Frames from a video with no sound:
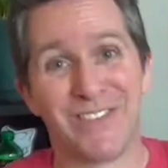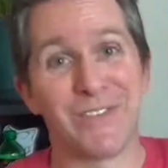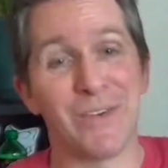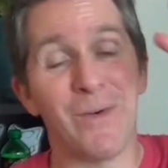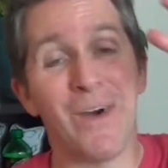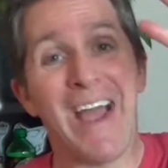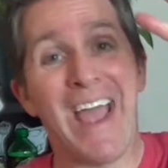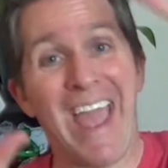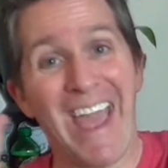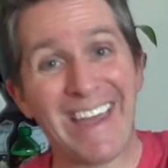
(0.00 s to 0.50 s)

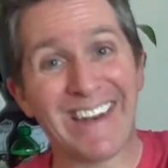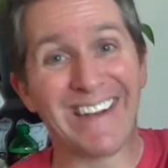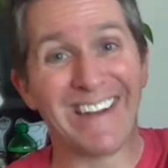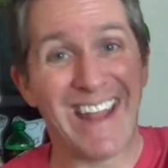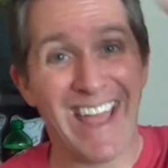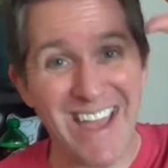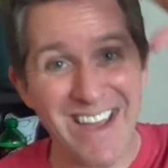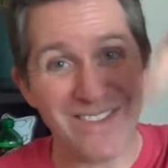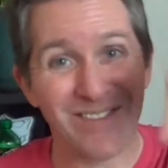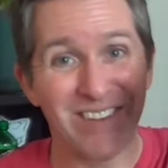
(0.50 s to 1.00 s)
So I
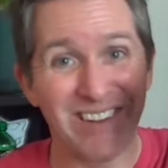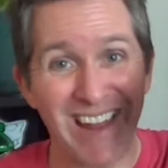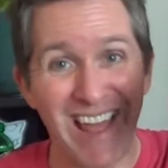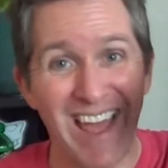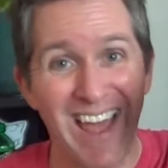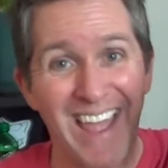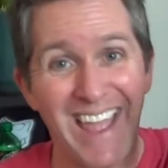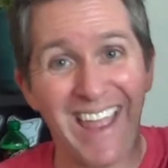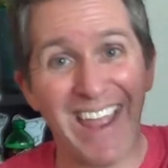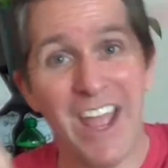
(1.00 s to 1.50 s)
edit every
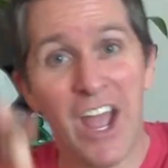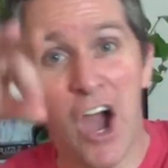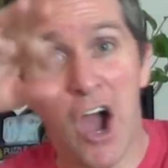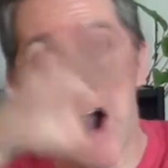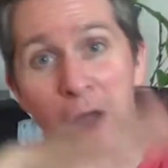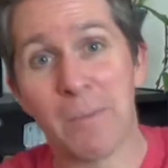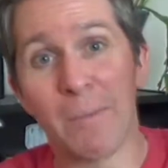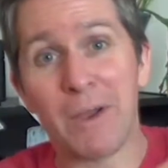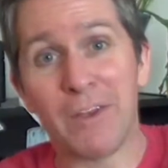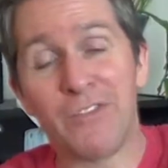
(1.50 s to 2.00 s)
day
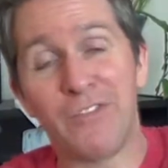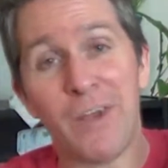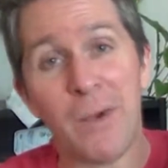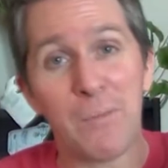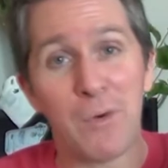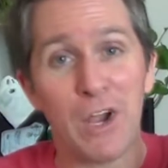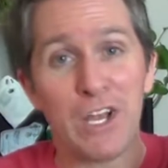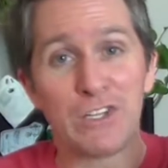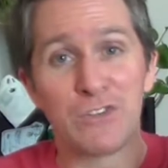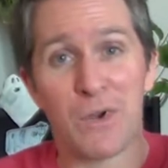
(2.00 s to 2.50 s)
on my
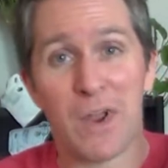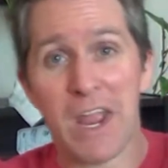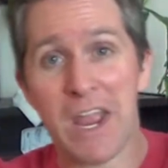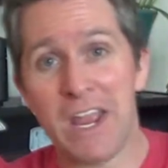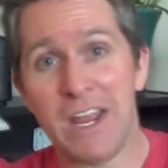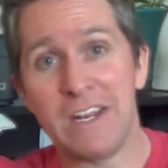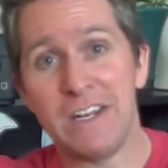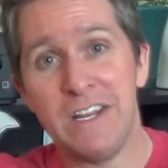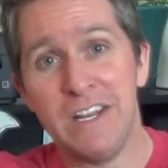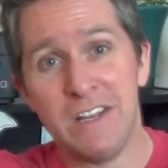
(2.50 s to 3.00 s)
subway
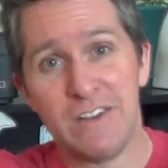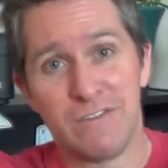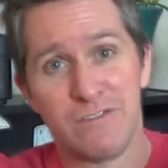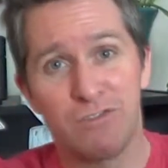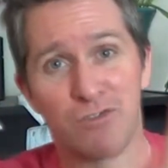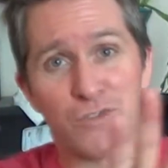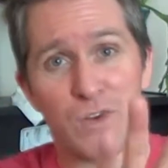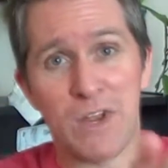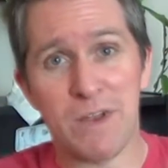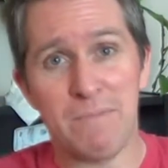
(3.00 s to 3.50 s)
train,
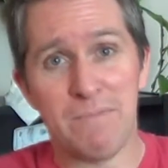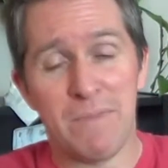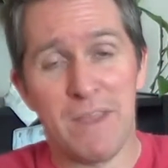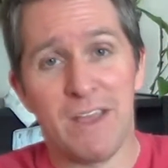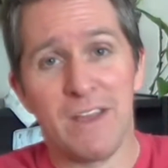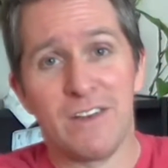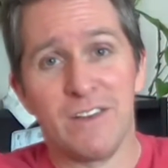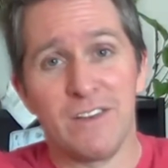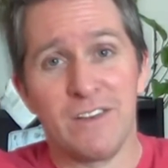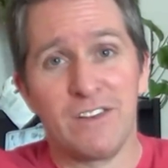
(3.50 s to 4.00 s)
trip,
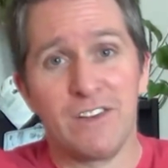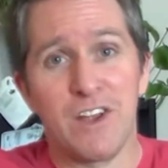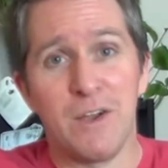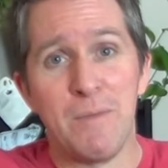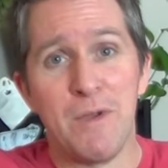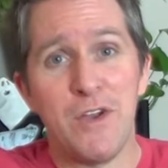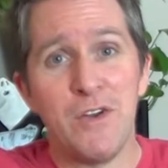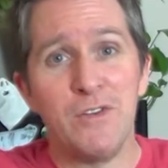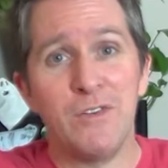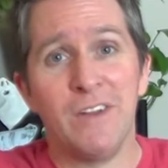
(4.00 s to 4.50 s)

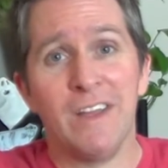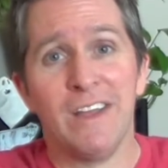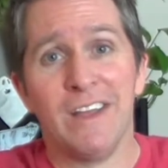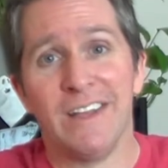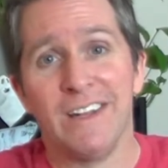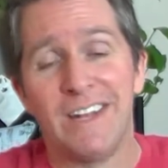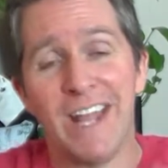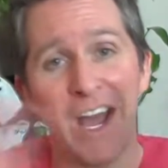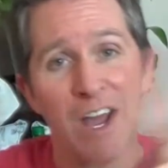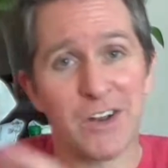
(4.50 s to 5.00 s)

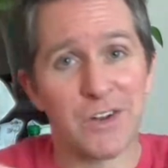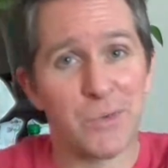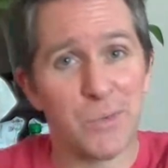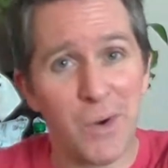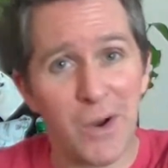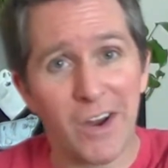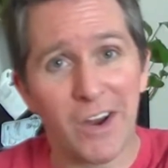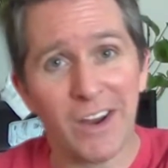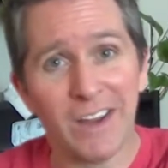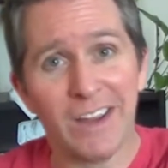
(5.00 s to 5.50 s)
commute, down to
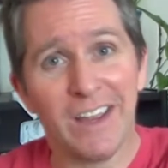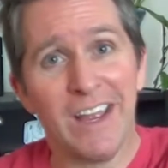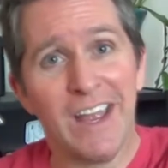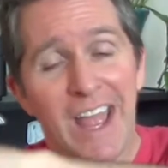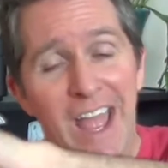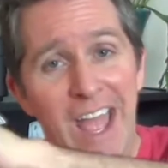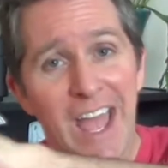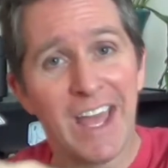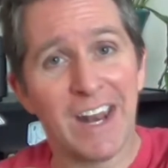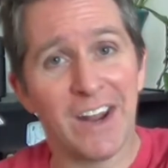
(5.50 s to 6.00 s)
work,
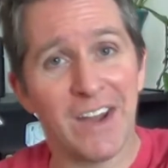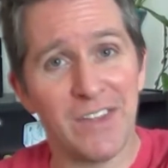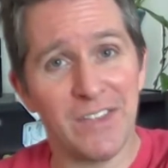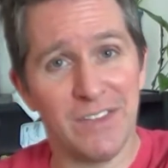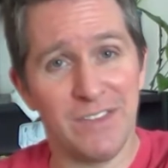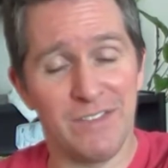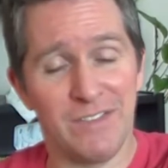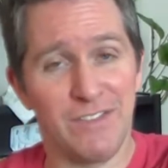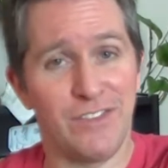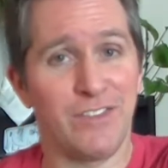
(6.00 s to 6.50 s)
and
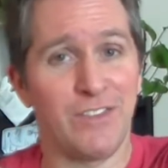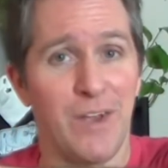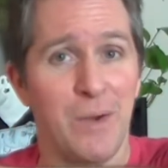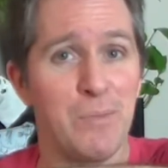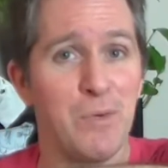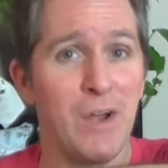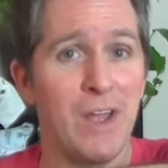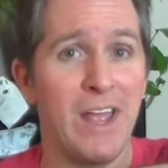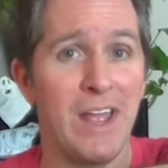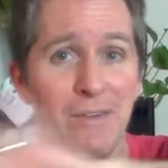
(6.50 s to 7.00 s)
on the
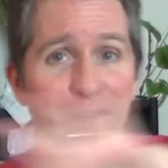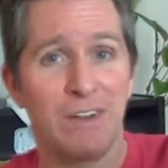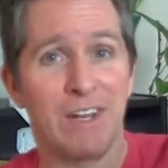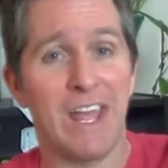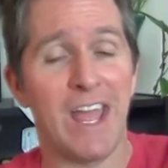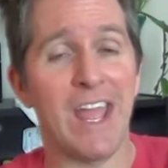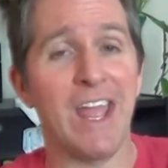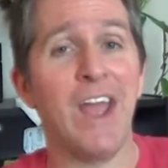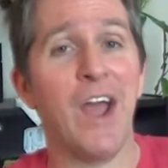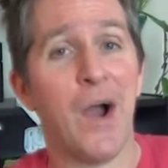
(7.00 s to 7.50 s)
subway every
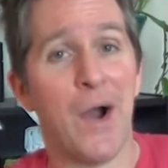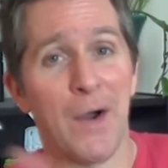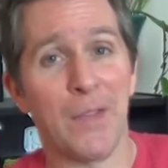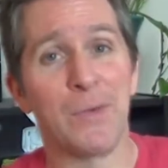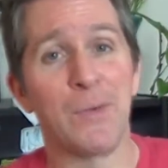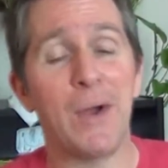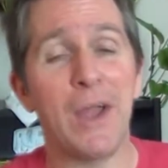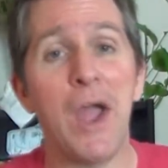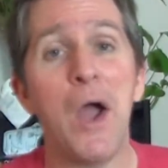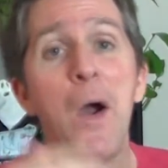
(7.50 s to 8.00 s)
day on
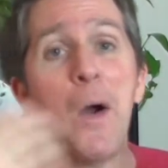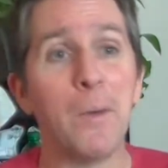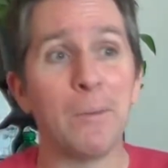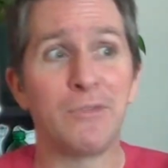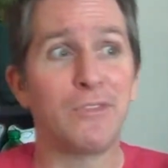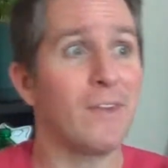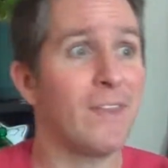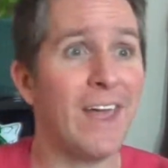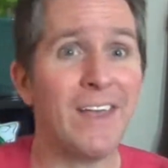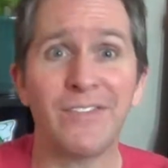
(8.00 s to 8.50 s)
the way home.
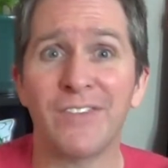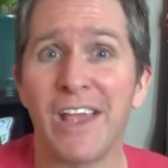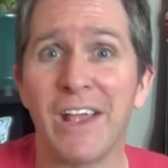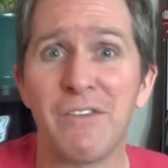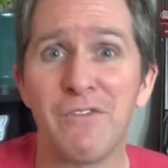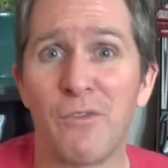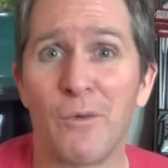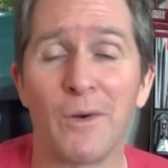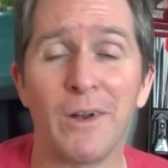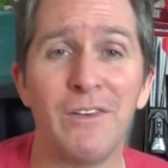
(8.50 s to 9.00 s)
So that's
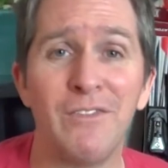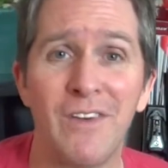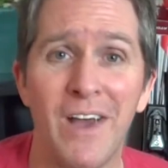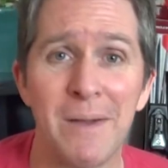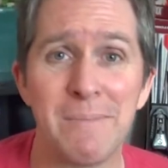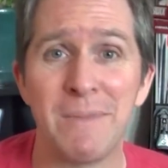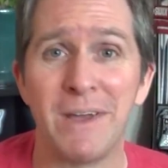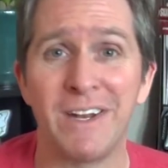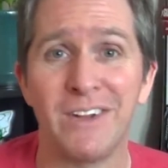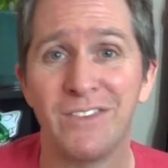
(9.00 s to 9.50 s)
like
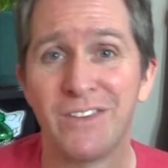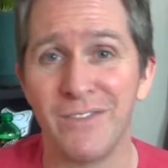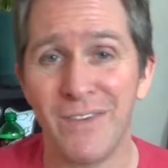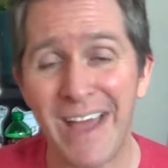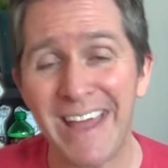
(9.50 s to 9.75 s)
45 minutes of